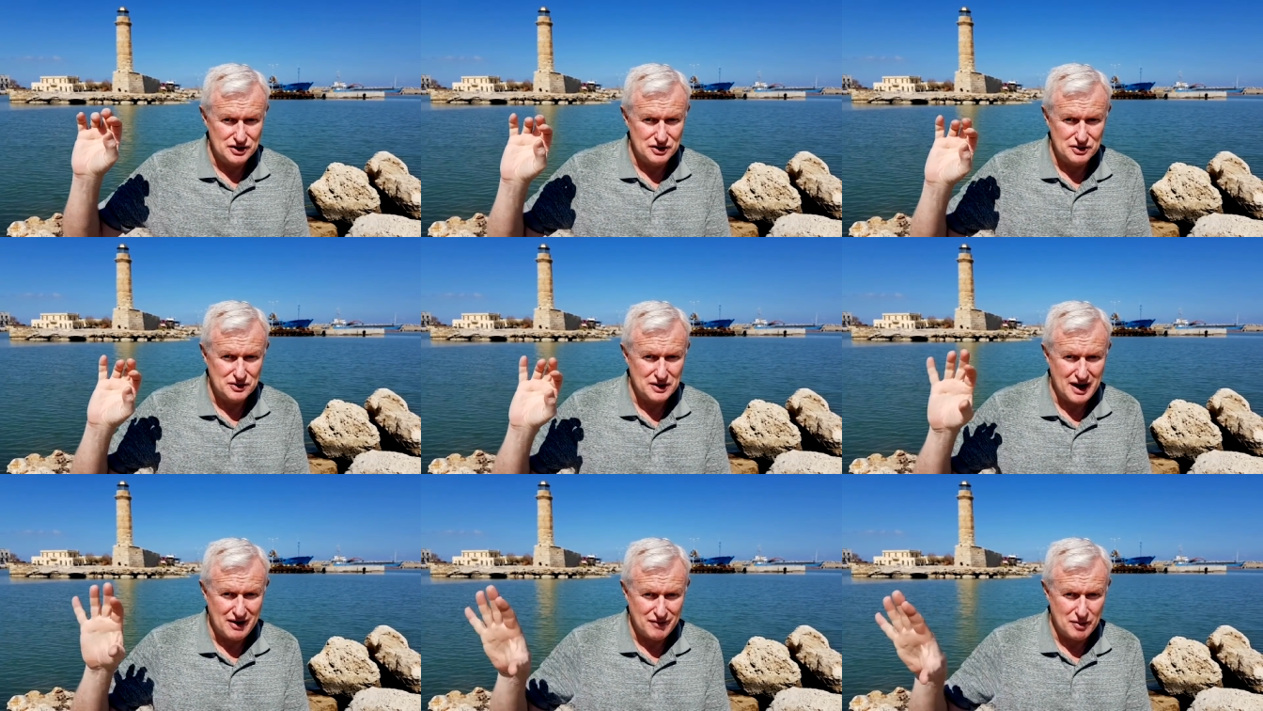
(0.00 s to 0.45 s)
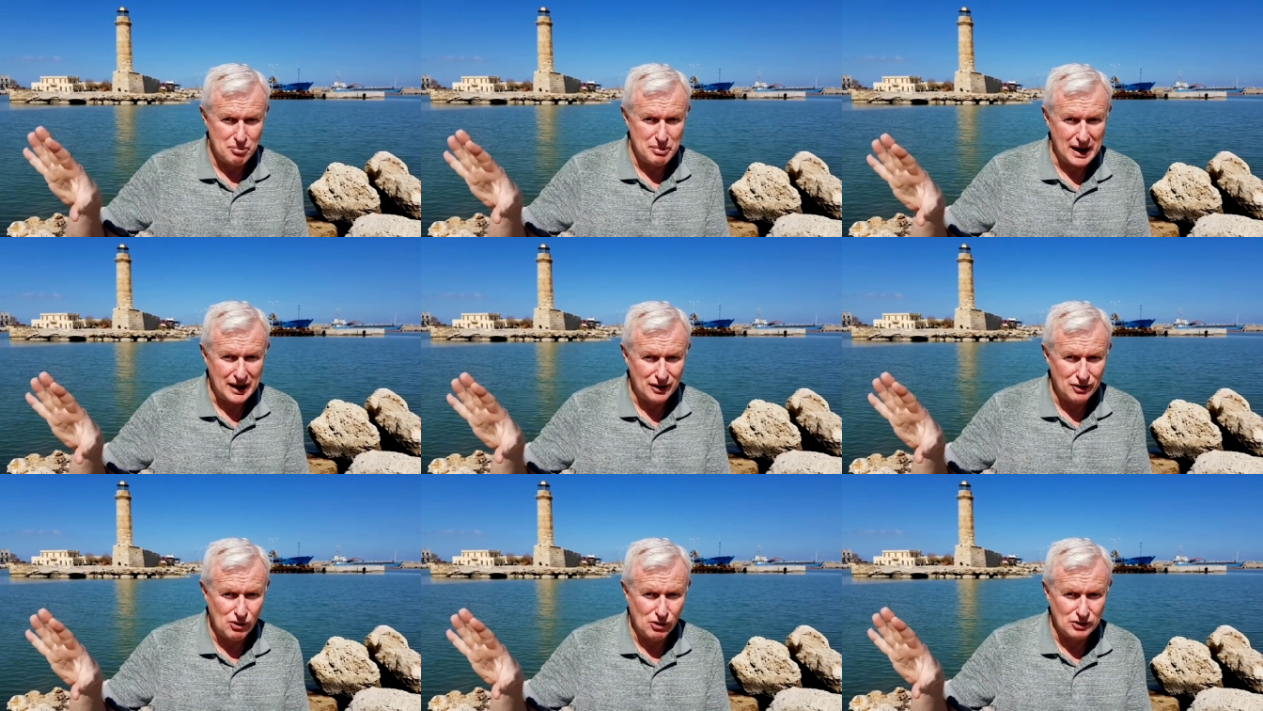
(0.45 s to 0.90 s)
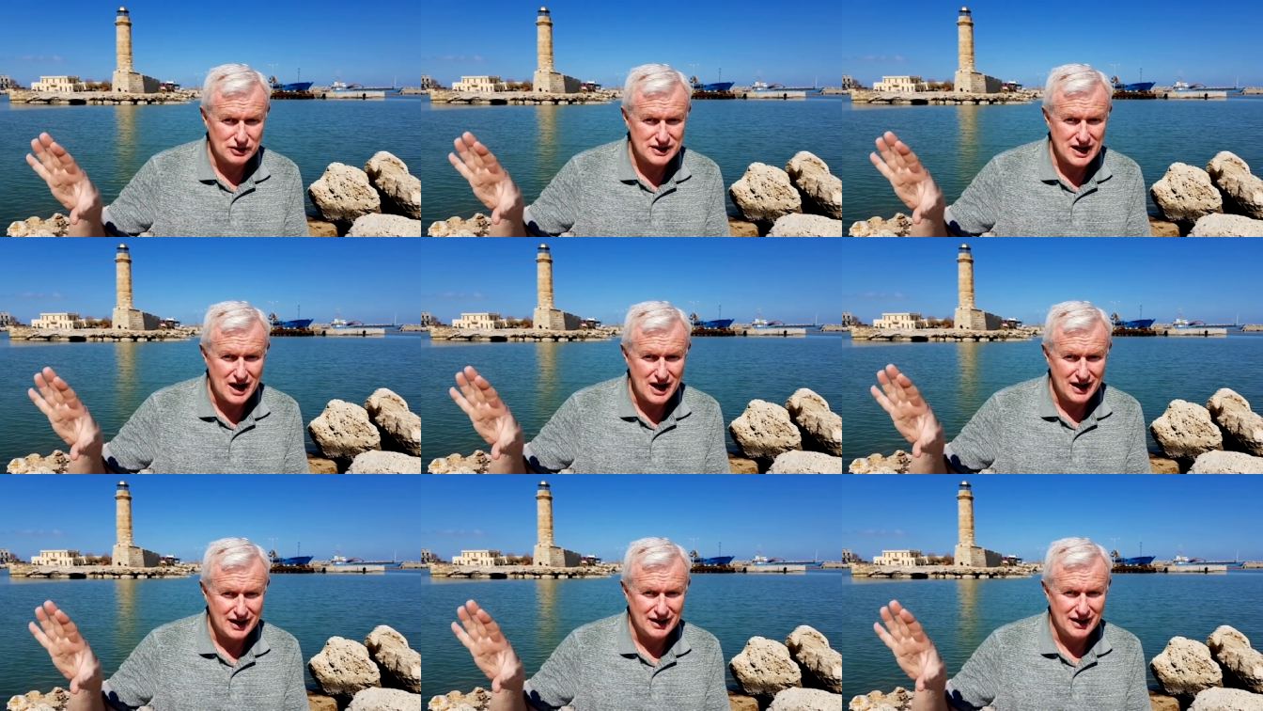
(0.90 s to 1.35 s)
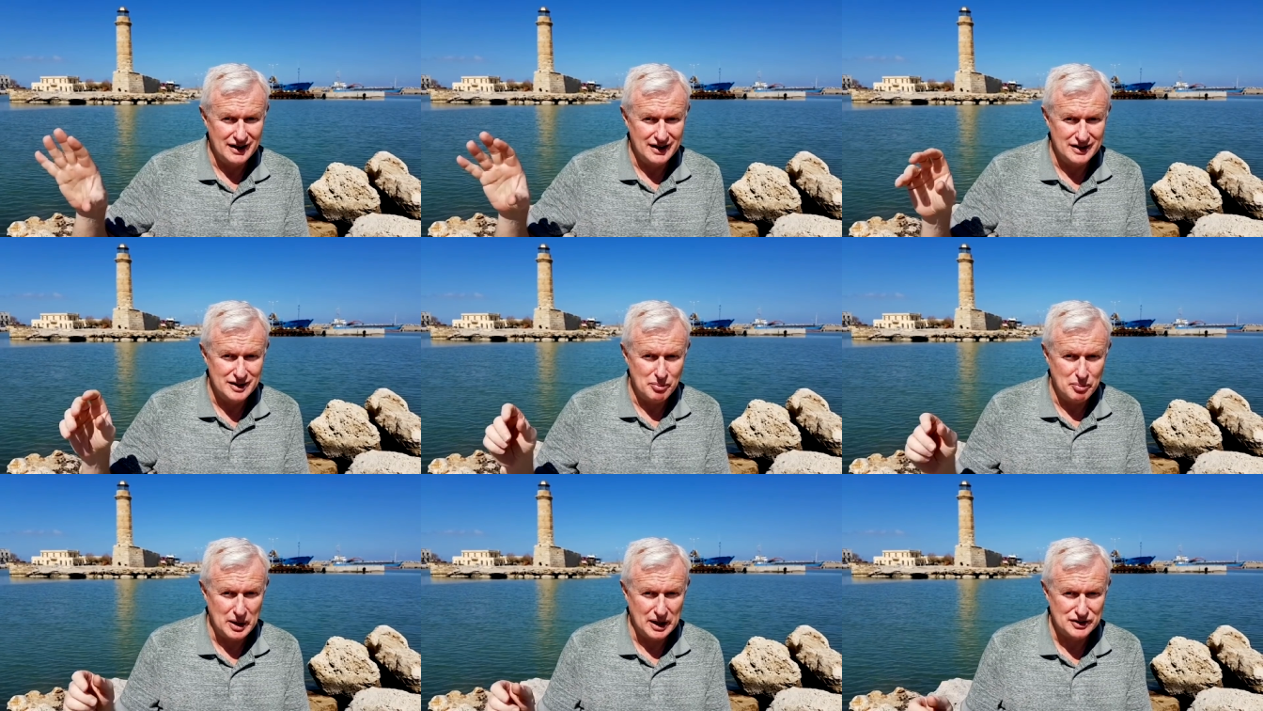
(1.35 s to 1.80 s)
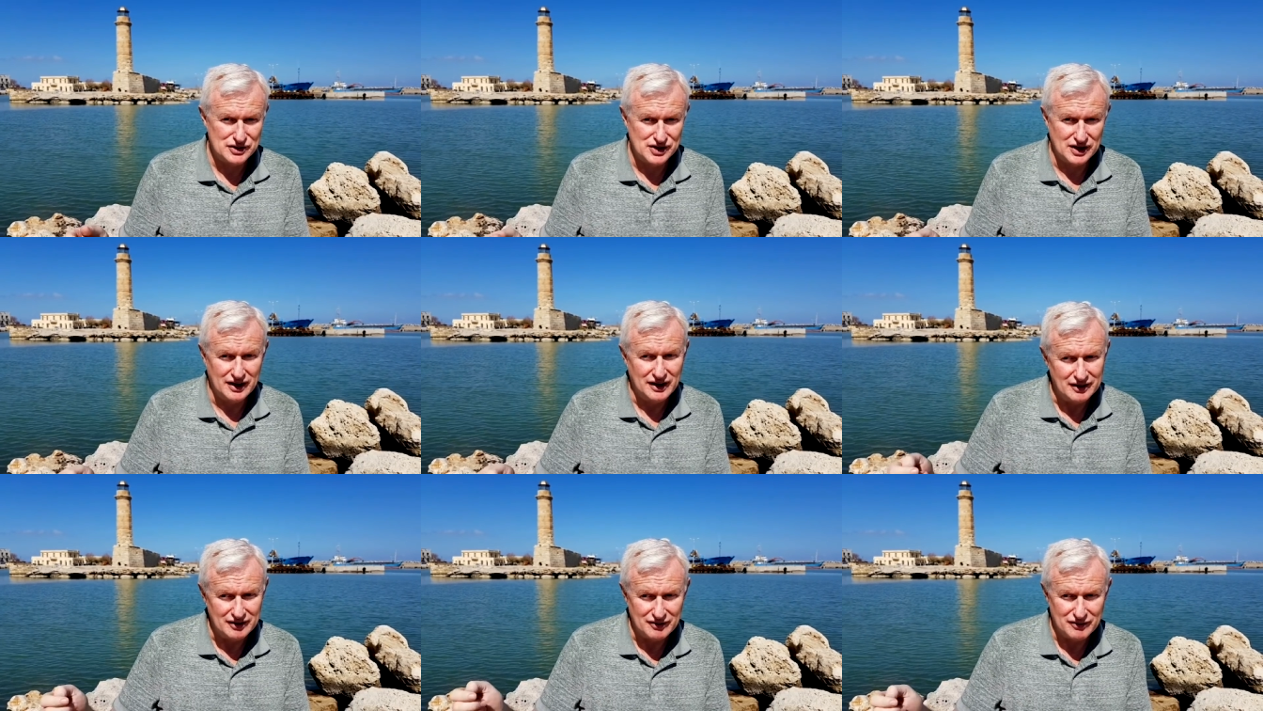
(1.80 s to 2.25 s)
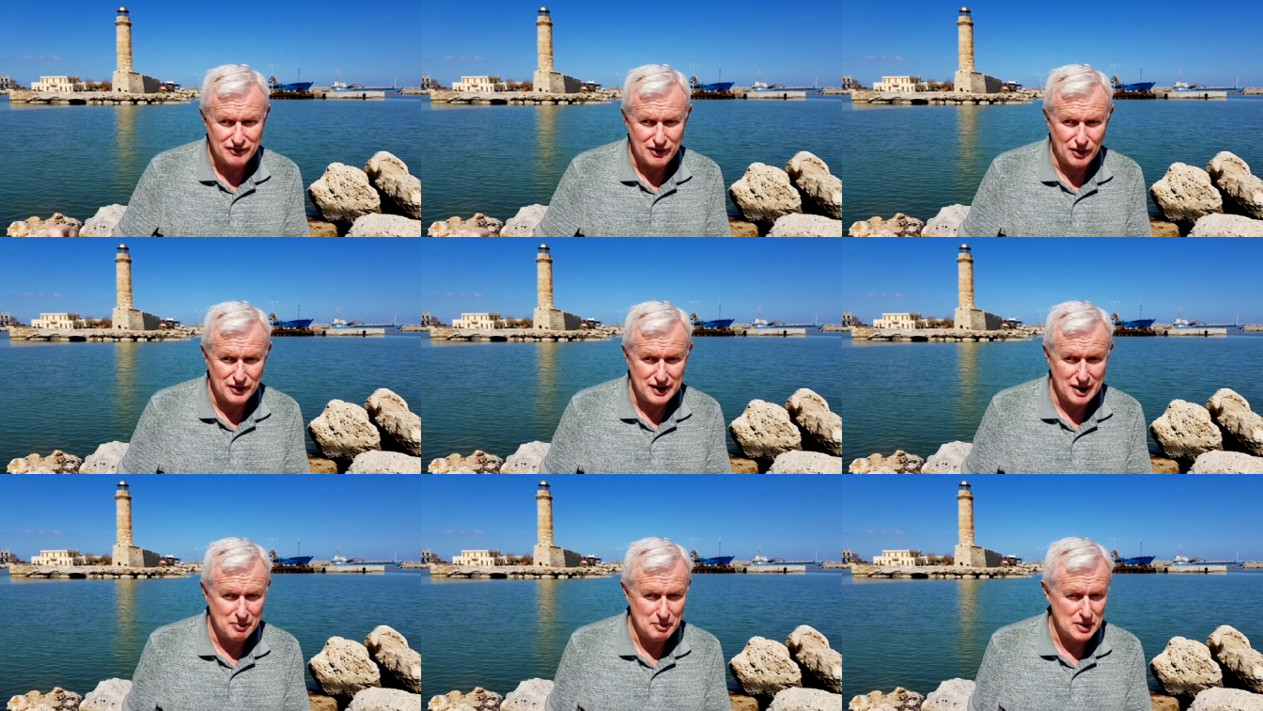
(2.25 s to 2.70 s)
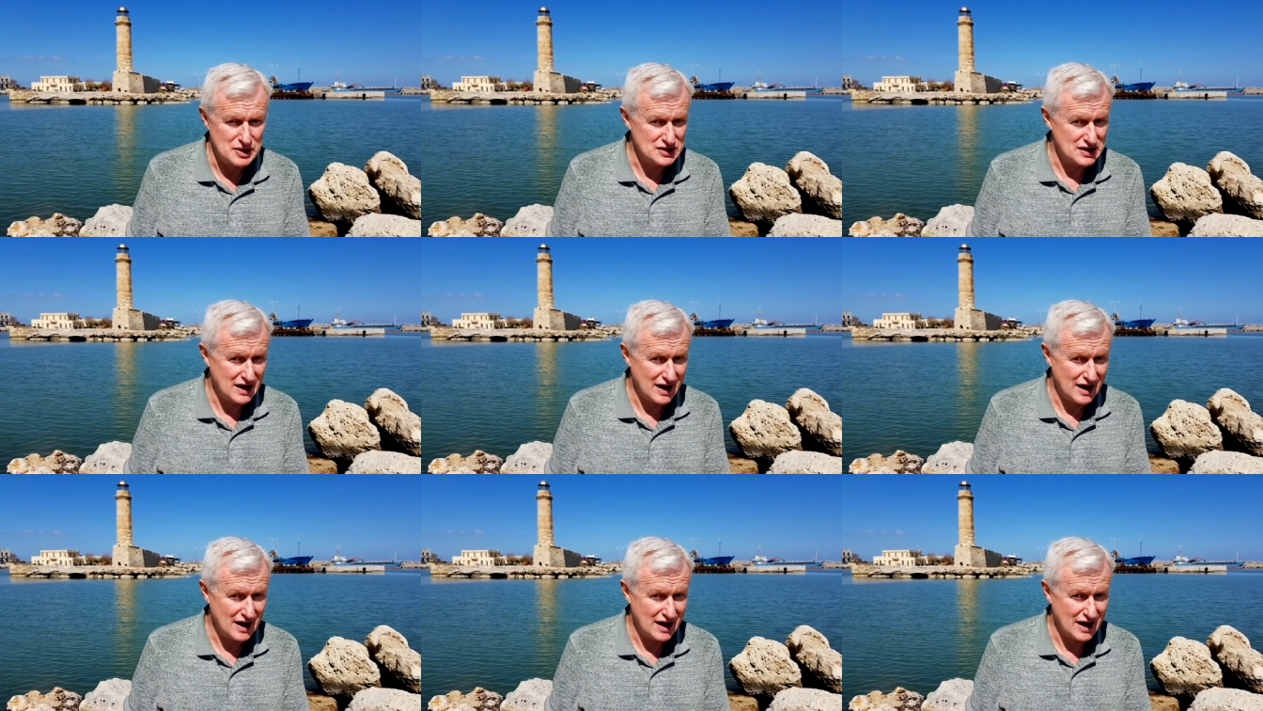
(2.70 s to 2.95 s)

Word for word: you'd have a Bengal tiger in the picture and phone numbers.